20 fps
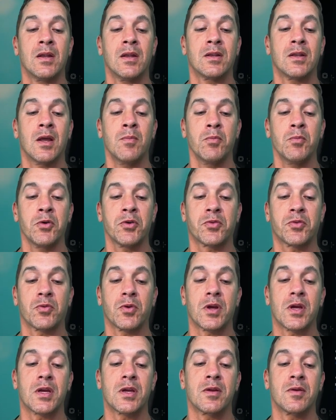Number
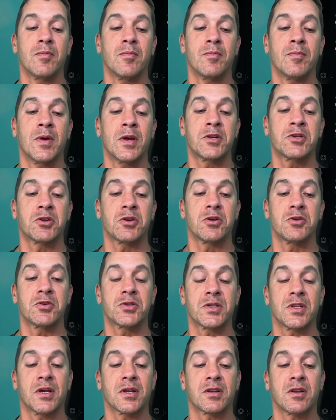three, make sure you
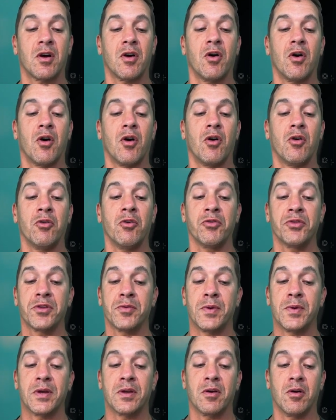select
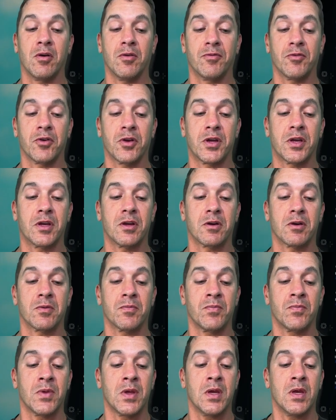ultimate over here.
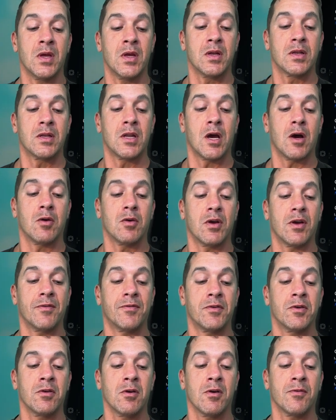Now, if
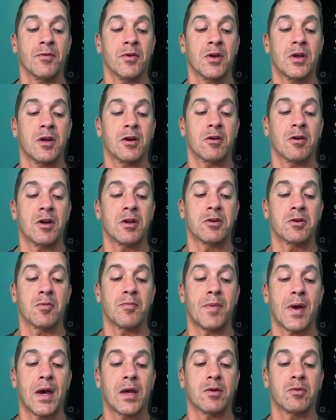you're over here in your
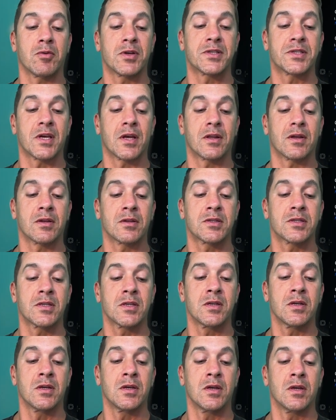battery settings
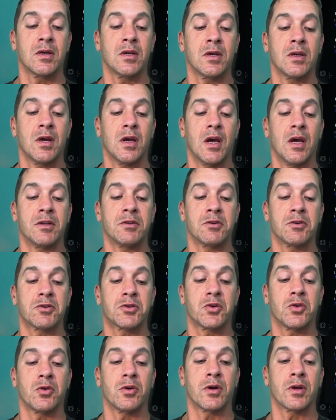and you're
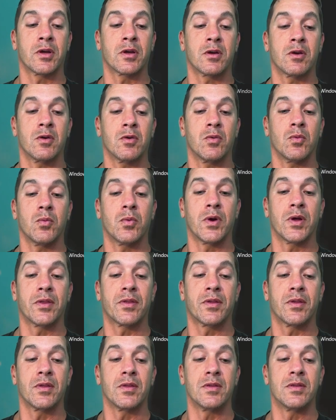toying
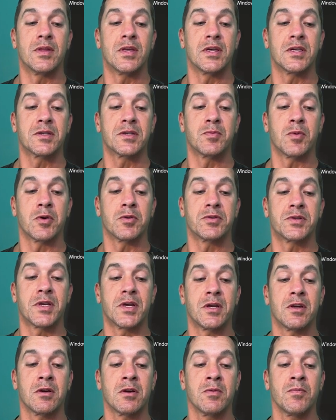with these modes
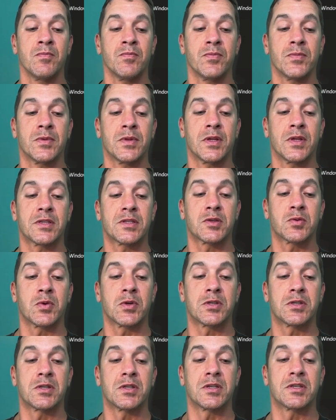here, let's
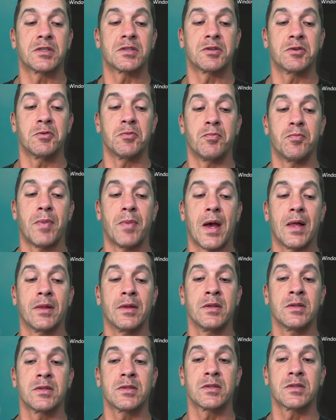switch this to
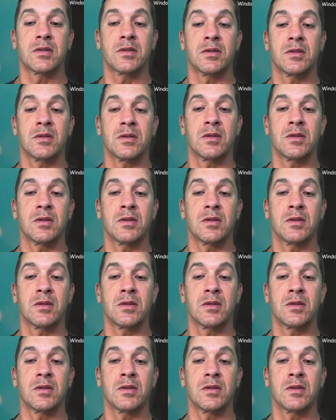balanced